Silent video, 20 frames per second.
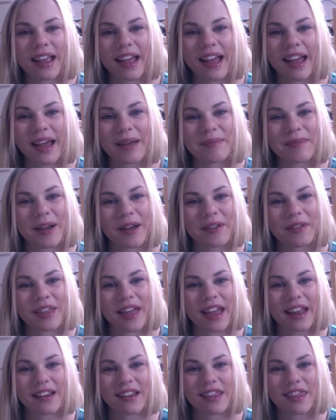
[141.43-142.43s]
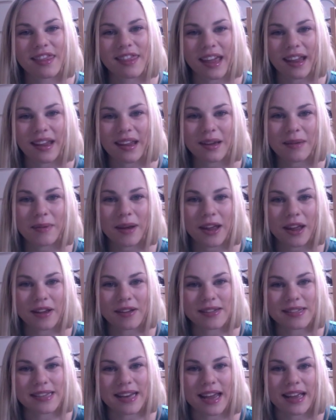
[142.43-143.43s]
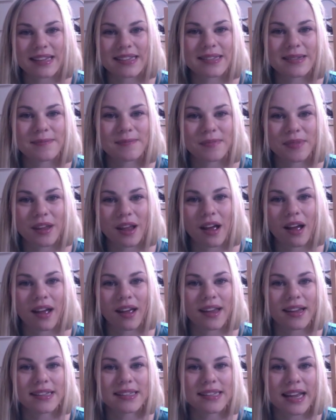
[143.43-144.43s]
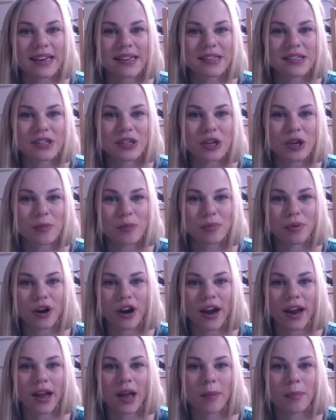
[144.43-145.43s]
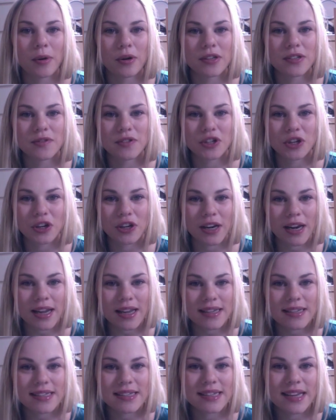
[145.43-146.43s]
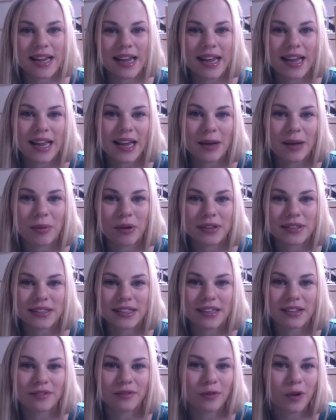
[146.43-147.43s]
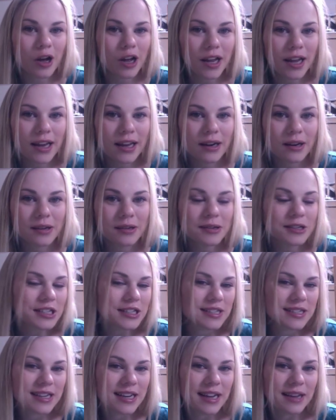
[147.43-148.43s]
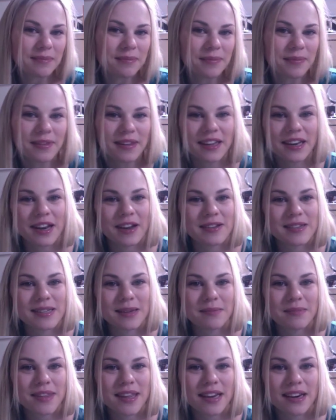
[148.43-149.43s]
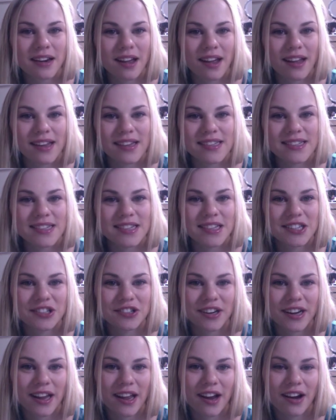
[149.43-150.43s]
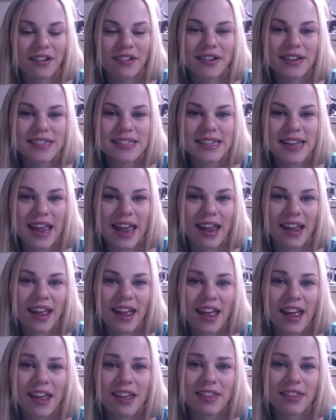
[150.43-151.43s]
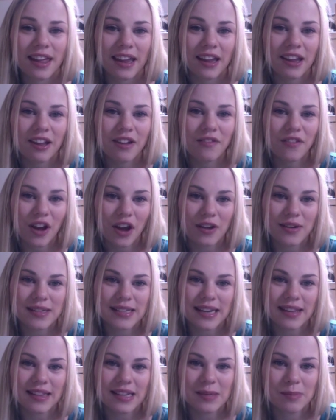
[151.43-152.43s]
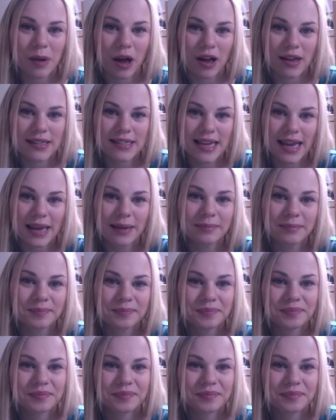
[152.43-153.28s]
I'll then thank my hostess. I tend to bring a box of chocolates, a bottle of wine, just something nice to treat her and say thank you for hosting this party.